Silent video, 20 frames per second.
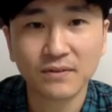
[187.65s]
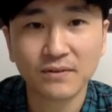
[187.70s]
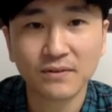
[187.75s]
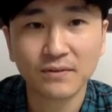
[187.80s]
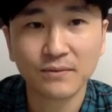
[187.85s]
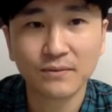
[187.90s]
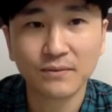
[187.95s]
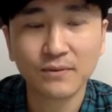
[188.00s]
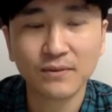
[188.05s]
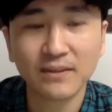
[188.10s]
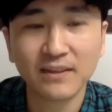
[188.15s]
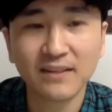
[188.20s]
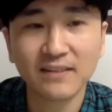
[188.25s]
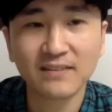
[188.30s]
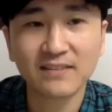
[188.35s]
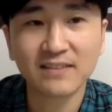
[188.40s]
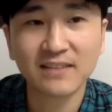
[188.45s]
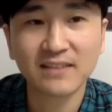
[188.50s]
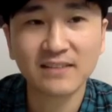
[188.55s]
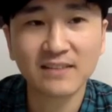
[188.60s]
Well, that
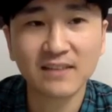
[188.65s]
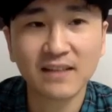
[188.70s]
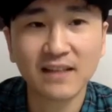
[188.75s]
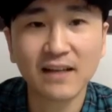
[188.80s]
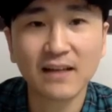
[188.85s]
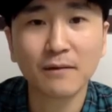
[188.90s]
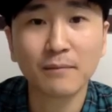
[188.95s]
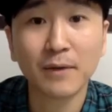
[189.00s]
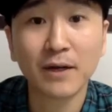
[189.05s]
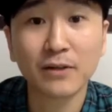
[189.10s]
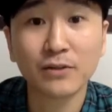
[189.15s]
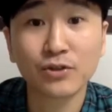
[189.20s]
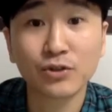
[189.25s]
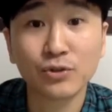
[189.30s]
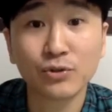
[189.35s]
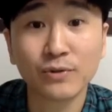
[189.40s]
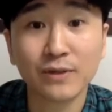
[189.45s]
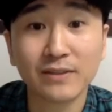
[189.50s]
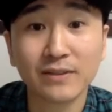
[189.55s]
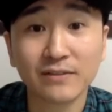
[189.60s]
says a lot about
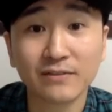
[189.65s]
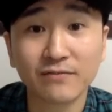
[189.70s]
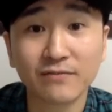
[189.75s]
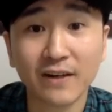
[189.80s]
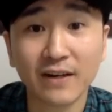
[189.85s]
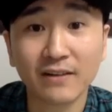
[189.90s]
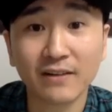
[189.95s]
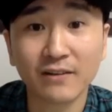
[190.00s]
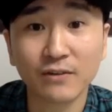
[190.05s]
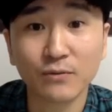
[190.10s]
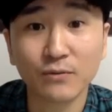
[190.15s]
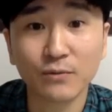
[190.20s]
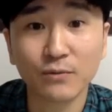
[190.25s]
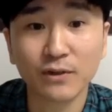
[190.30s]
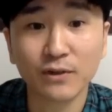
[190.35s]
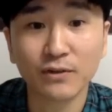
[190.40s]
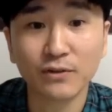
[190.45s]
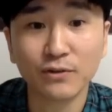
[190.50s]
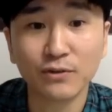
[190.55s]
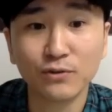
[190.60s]
you as a fighter,
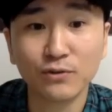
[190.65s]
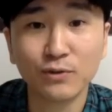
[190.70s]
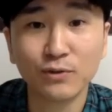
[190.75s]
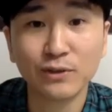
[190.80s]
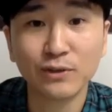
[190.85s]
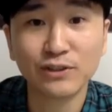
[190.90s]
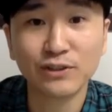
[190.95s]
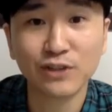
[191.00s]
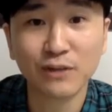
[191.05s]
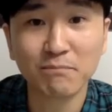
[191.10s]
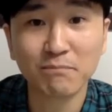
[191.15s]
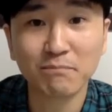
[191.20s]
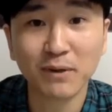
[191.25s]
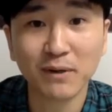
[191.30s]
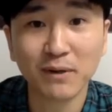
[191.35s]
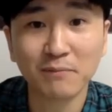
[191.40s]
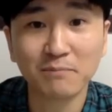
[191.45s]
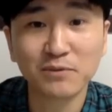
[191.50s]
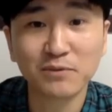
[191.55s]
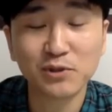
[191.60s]
where you would jump
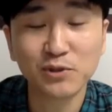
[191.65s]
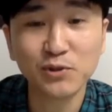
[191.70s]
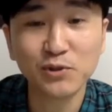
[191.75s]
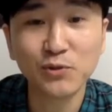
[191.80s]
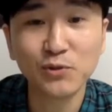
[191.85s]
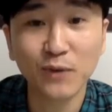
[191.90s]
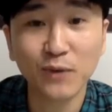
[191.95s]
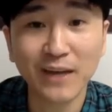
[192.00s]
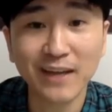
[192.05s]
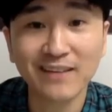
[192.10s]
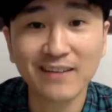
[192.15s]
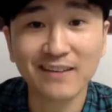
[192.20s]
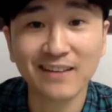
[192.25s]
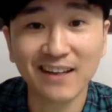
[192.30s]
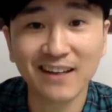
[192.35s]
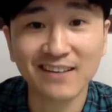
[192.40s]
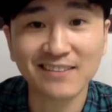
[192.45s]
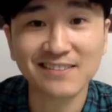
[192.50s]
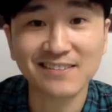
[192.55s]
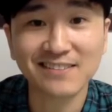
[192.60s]
up 2 weight
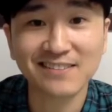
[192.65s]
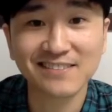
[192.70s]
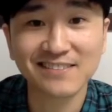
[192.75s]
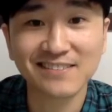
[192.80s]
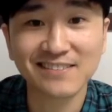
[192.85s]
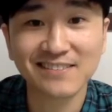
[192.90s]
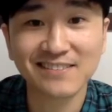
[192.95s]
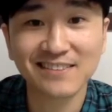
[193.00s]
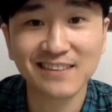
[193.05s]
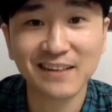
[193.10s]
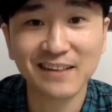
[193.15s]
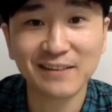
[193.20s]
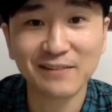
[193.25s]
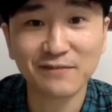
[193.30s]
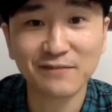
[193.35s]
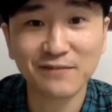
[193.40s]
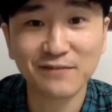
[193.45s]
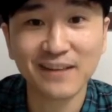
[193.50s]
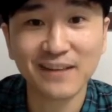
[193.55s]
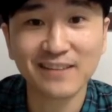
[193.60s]
classes and
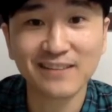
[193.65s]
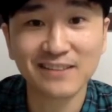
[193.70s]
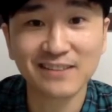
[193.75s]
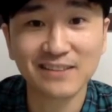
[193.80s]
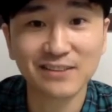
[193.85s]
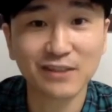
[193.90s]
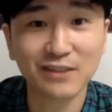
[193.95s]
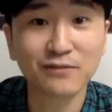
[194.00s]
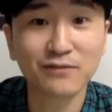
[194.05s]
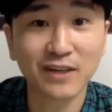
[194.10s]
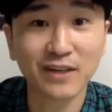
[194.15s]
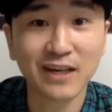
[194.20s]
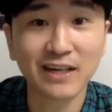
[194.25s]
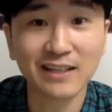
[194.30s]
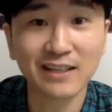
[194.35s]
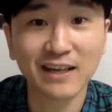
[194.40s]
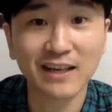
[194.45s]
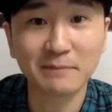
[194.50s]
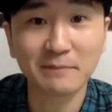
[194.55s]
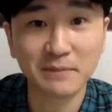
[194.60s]
face a tough guy
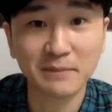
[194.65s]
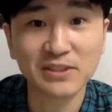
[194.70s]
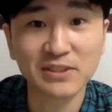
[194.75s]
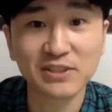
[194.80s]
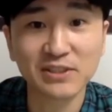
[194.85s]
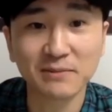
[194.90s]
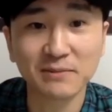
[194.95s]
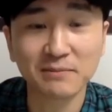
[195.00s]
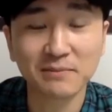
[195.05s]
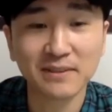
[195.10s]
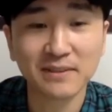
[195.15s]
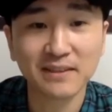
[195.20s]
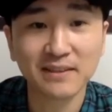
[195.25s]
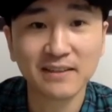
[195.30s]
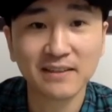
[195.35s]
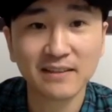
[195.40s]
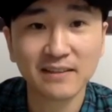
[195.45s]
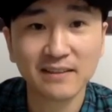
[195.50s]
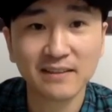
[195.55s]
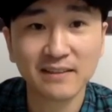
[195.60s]
like Bishop.
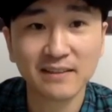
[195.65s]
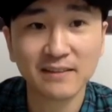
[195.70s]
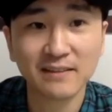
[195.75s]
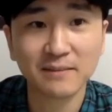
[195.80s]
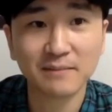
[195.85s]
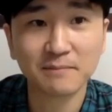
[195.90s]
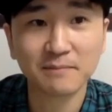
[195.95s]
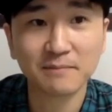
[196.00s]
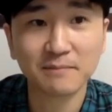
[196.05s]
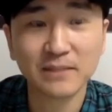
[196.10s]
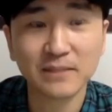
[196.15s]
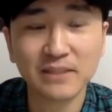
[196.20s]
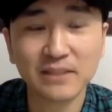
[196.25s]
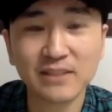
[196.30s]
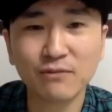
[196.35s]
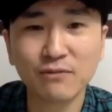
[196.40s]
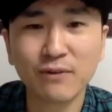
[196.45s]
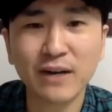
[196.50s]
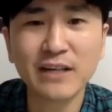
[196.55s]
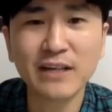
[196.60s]
Does
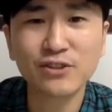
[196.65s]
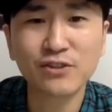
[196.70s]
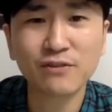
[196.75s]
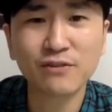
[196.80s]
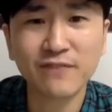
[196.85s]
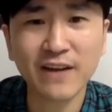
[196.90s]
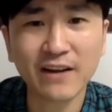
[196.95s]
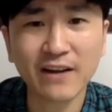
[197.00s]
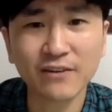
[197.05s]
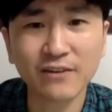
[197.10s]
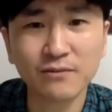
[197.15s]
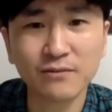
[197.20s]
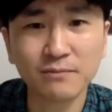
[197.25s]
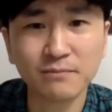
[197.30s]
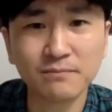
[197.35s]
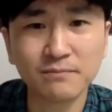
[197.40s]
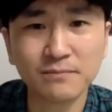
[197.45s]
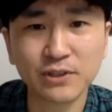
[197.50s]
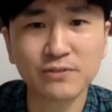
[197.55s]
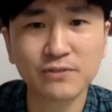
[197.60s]
it raise your value
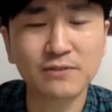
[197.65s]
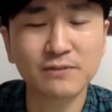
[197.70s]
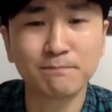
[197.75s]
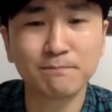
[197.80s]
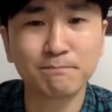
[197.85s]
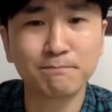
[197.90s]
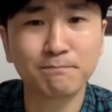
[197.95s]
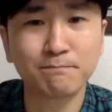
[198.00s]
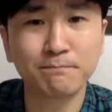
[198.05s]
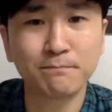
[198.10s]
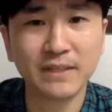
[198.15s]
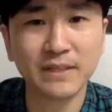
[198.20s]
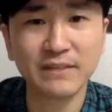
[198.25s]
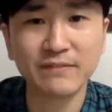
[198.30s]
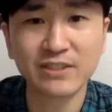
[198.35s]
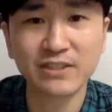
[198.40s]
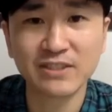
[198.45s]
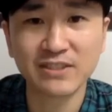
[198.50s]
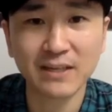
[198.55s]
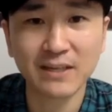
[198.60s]
just
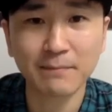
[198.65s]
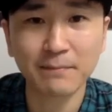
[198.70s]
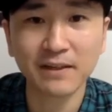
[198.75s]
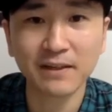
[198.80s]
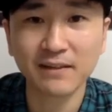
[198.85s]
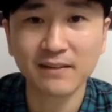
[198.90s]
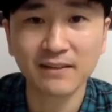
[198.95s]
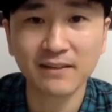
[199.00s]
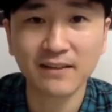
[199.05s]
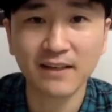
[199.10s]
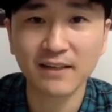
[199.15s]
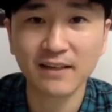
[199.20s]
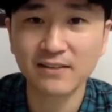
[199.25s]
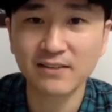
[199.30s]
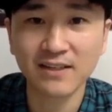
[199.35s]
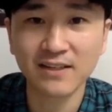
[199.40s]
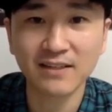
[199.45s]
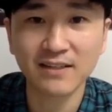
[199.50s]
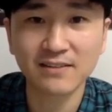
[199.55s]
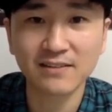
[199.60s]
even stepping in the cage
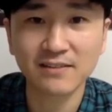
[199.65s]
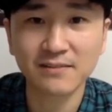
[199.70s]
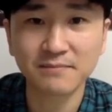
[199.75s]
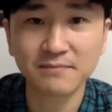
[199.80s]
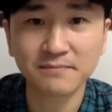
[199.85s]
against him?